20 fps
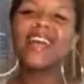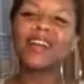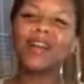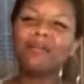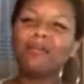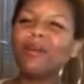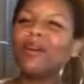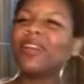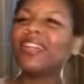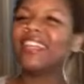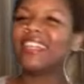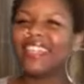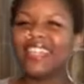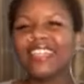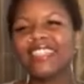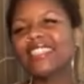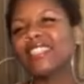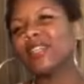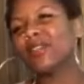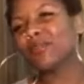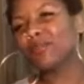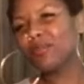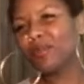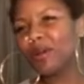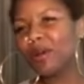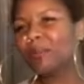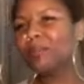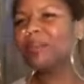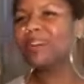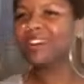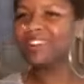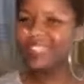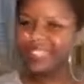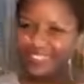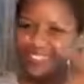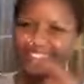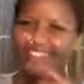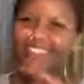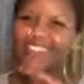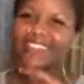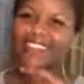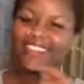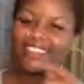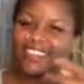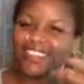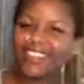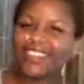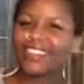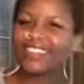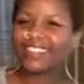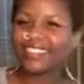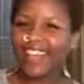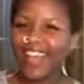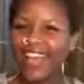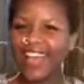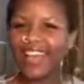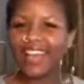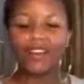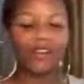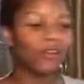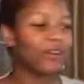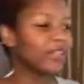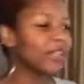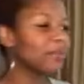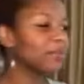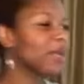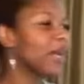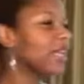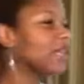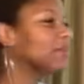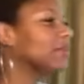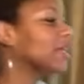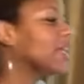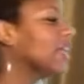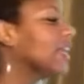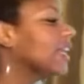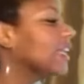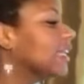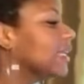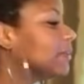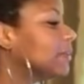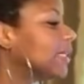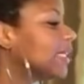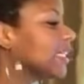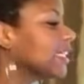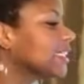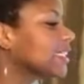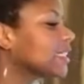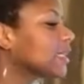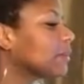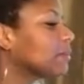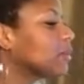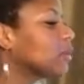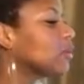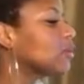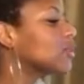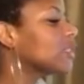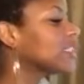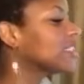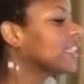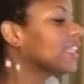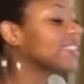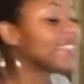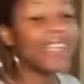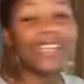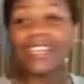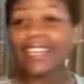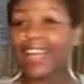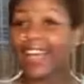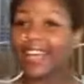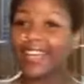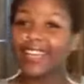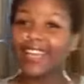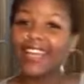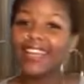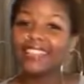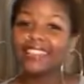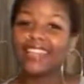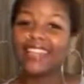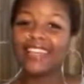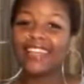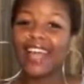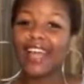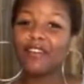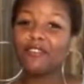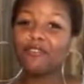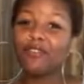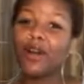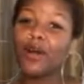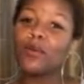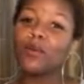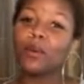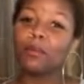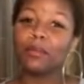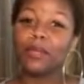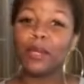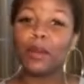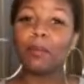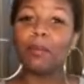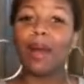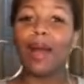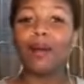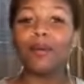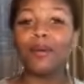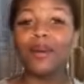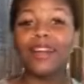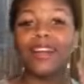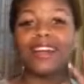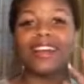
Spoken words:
Come on into the room. Yeah. Hold up, y'all. Let me get some music that they can't fuck with me about.